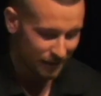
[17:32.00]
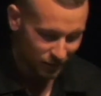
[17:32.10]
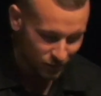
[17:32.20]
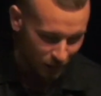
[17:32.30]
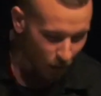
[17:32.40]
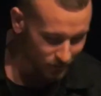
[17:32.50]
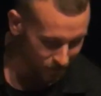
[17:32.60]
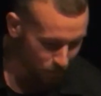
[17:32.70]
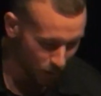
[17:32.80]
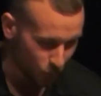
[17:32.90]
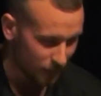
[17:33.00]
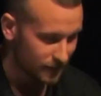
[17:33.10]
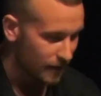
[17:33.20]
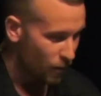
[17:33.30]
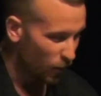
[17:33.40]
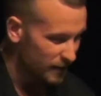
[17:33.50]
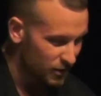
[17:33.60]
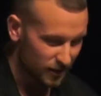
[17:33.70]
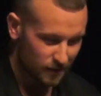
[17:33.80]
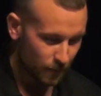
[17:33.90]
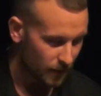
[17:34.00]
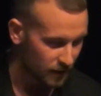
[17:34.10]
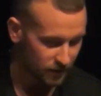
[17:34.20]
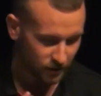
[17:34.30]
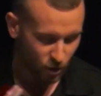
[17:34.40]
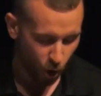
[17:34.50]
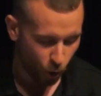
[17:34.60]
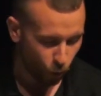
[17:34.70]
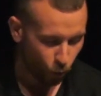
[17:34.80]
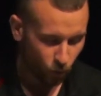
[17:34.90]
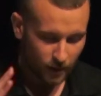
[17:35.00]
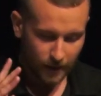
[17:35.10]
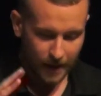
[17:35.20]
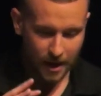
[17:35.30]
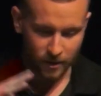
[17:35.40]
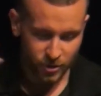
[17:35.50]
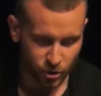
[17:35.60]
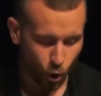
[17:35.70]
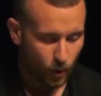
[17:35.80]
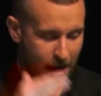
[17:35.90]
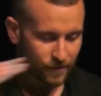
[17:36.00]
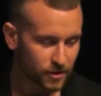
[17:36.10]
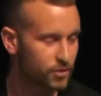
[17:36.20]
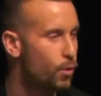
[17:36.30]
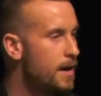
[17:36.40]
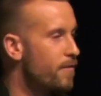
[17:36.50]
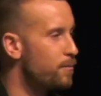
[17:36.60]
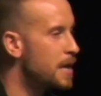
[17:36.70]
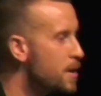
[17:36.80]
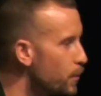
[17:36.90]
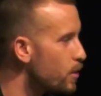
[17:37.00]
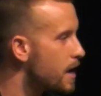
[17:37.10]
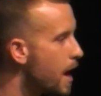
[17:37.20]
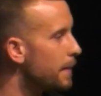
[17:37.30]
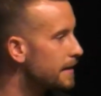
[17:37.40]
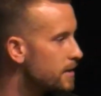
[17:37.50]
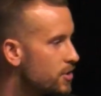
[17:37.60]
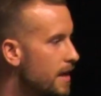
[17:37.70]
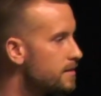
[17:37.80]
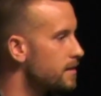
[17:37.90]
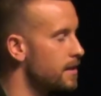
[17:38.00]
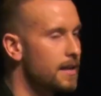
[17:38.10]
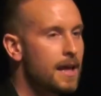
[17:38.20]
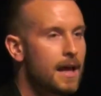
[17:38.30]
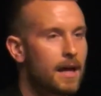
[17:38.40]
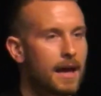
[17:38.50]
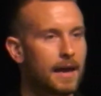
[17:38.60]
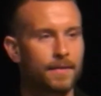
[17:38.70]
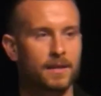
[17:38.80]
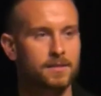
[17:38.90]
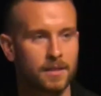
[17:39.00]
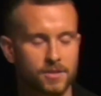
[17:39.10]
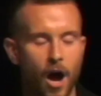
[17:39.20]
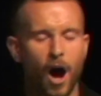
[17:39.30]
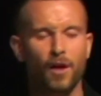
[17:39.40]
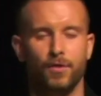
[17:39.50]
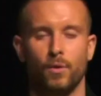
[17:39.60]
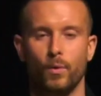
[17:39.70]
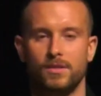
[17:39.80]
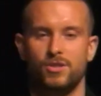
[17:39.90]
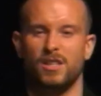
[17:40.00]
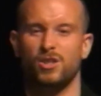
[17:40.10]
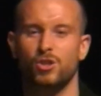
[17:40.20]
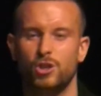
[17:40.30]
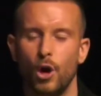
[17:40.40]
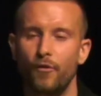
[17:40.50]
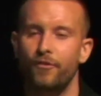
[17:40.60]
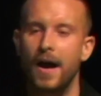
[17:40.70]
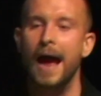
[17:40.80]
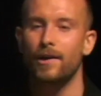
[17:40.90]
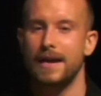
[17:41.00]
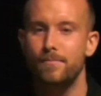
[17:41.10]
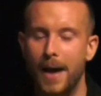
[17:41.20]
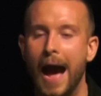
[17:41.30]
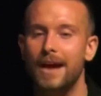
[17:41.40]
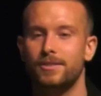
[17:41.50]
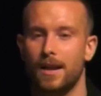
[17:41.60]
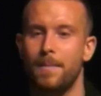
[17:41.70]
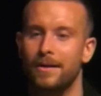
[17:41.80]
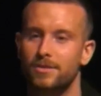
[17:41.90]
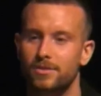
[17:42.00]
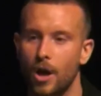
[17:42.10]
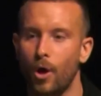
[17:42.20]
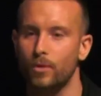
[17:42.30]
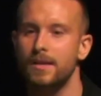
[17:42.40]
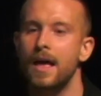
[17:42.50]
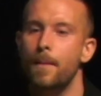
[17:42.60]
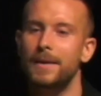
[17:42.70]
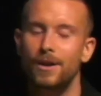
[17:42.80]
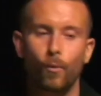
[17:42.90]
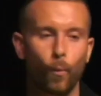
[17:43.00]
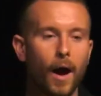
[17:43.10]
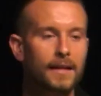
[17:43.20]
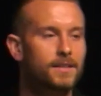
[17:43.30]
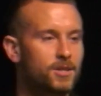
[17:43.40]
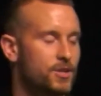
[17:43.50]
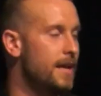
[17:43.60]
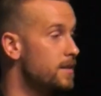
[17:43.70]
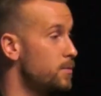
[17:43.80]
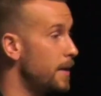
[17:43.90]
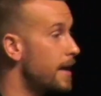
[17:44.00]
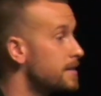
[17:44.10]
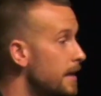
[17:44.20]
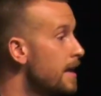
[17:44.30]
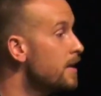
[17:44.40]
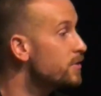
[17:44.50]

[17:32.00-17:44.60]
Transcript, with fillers: it disclosed in the book was, was just this whole story after story of people coming to Jesus. And, and this, this author was just so fiery and passionate about souls being won to Jesus because he,